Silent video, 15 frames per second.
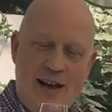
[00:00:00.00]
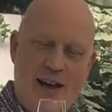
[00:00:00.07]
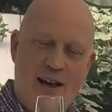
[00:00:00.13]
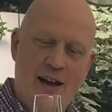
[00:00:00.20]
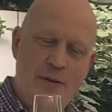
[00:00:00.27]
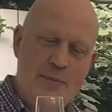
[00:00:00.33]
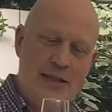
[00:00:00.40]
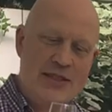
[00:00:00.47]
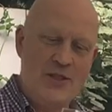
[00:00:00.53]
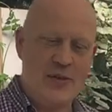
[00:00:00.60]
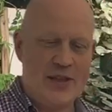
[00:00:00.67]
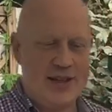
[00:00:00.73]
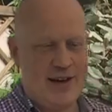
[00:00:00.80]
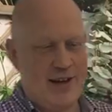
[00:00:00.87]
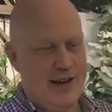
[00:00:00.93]
um, is
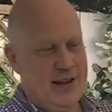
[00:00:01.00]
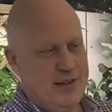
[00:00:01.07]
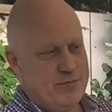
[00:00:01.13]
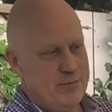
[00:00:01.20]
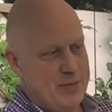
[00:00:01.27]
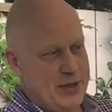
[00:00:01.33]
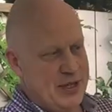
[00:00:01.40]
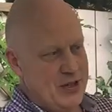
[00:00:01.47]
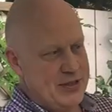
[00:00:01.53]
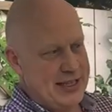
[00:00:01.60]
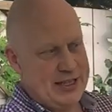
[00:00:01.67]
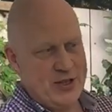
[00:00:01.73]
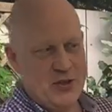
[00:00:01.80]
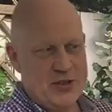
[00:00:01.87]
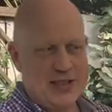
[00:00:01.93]
not the colour because
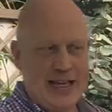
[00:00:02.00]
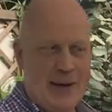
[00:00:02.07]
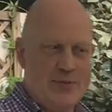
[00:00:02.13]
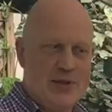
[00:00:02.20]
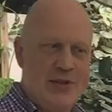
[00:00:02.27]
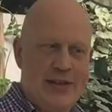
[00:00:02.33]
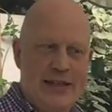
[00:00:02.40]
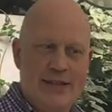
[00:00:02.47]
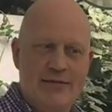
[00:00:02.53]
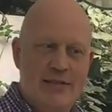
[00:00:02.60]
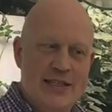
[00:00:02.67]
it looks absolutely